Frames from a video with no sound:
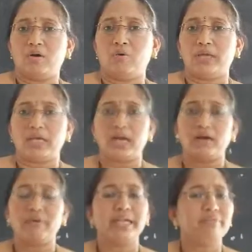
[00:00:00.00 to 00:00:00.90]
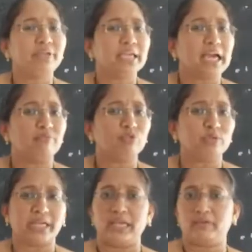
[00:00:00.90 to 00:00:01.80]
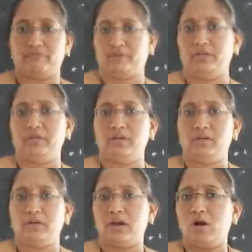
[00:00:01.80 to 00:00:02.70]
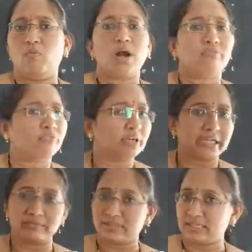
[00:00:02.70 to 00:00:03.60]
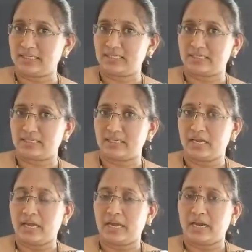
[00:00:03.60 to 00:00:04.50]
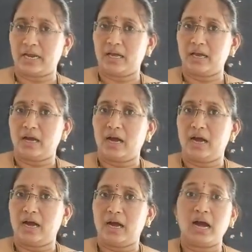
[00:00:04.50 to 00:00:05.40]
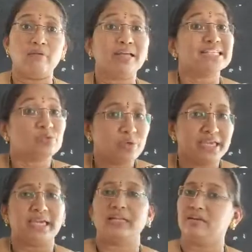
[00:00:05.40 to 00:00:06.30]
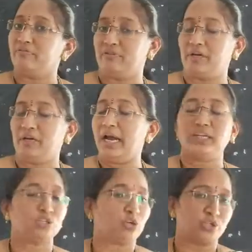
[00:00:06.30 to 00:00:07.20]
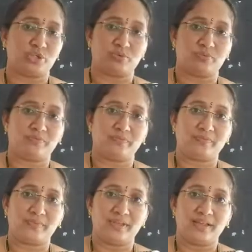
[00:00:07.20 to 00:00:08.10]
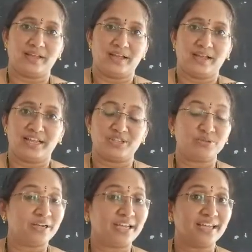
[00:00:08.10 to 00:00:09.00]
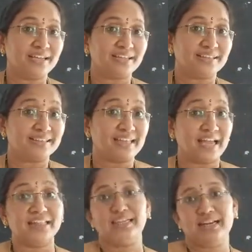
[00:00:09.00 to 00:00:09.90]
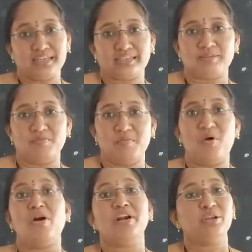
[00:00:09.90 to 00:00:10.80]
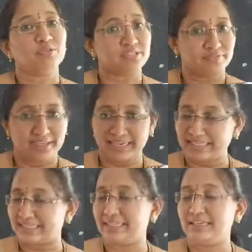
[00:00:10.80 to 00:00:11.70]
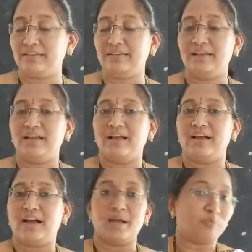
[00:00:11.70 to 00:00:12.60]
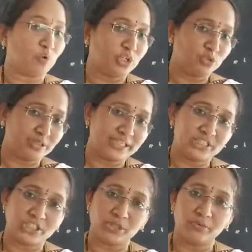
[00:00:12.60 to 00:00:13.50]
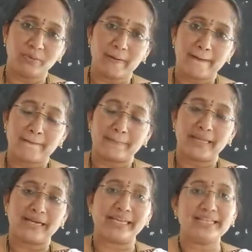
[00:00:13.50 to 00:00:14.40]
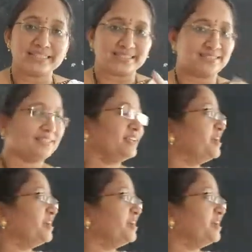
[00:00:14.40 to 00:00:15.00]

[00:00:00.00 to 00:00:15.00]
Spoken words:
why we have to take food, what food gives us, and how does we get the food. I taught you. And today, than that more useful lesson I am going to teach you, that is